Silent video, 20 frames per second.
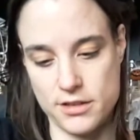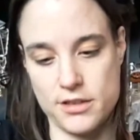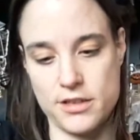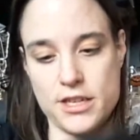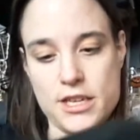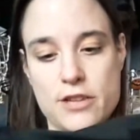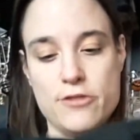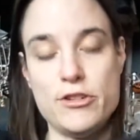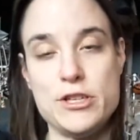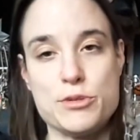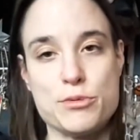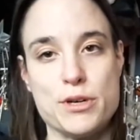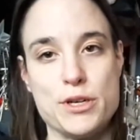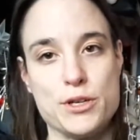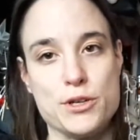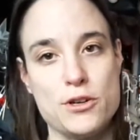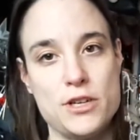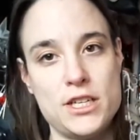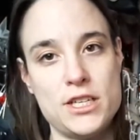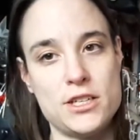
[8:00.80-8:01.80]
And the reason why I
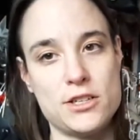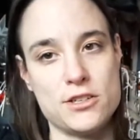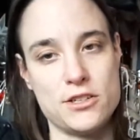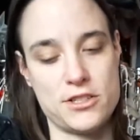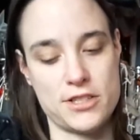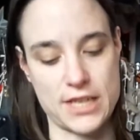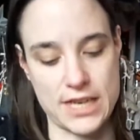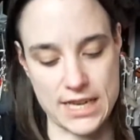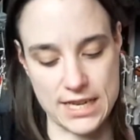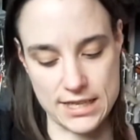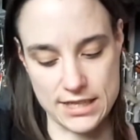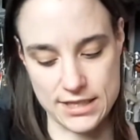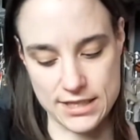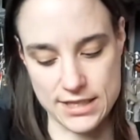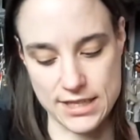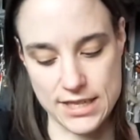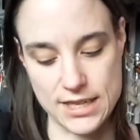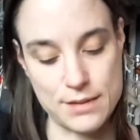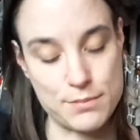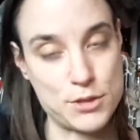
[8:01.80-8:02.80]
got it, because it has
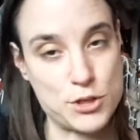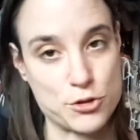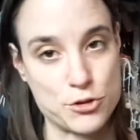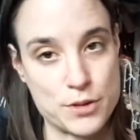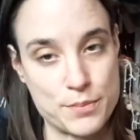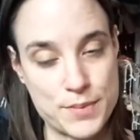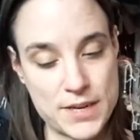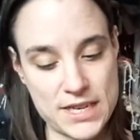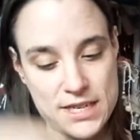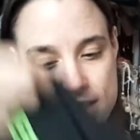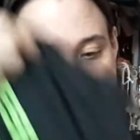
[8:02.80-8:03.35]
an image on the back.